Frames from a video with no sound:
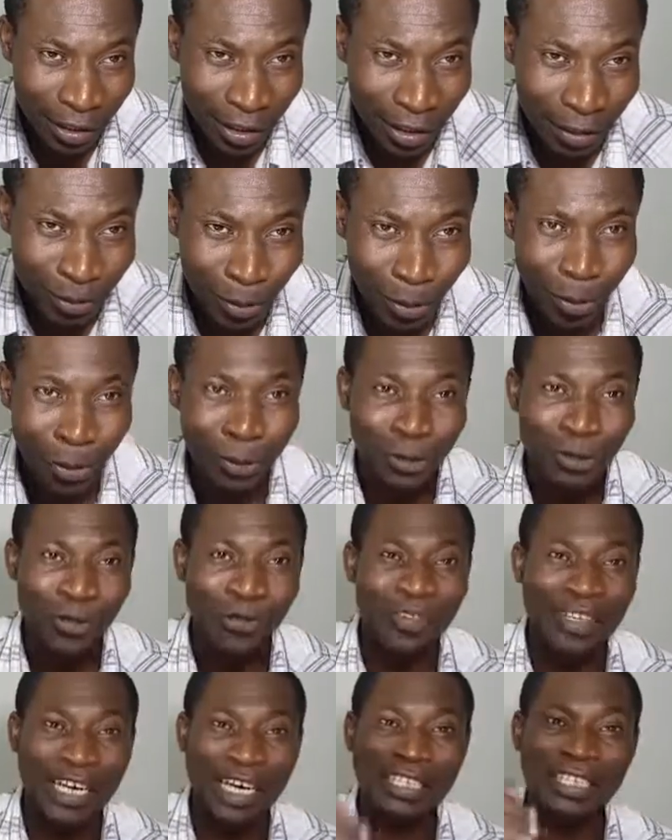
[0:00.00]
because of
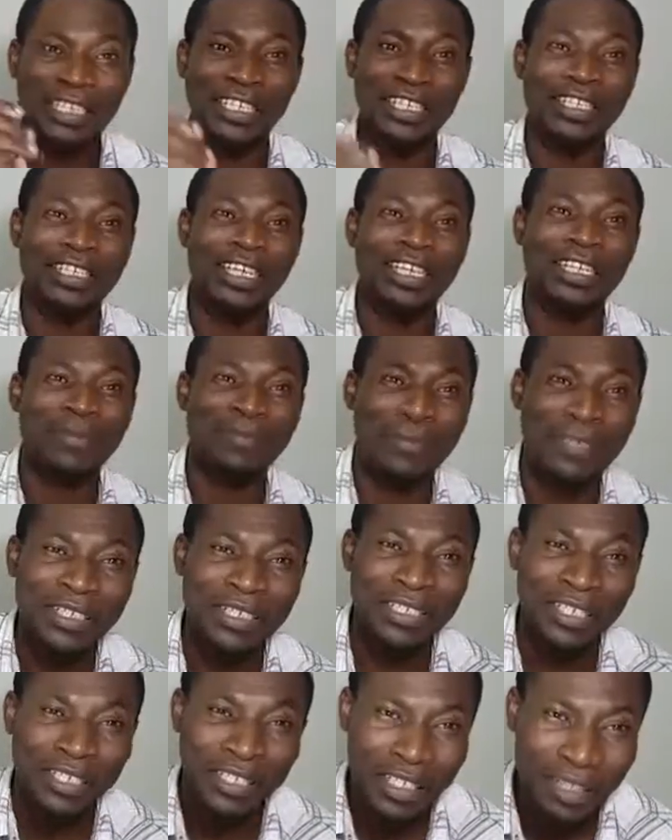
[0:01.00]
the access that the person
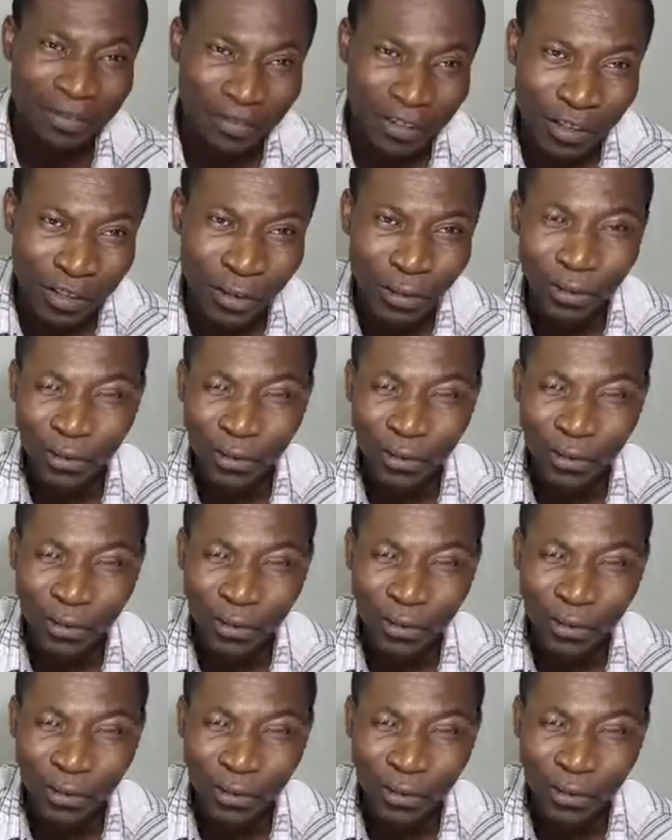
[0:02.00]
has given you.